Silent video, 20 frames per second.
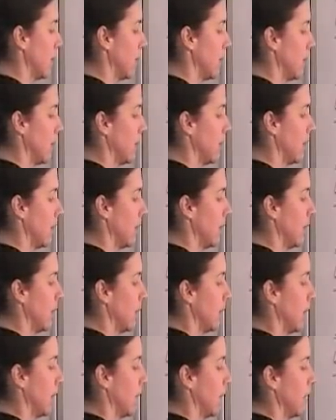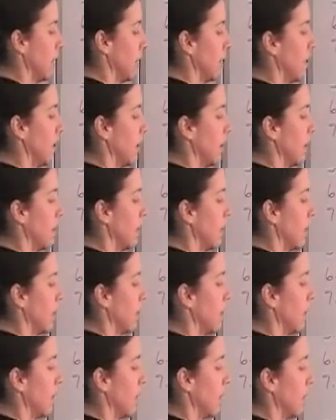
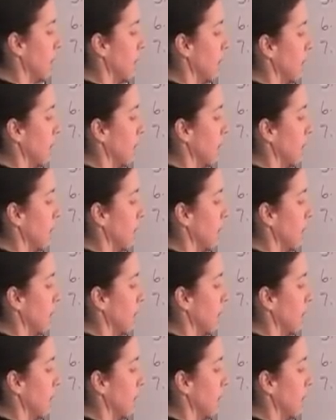Nobody speaks.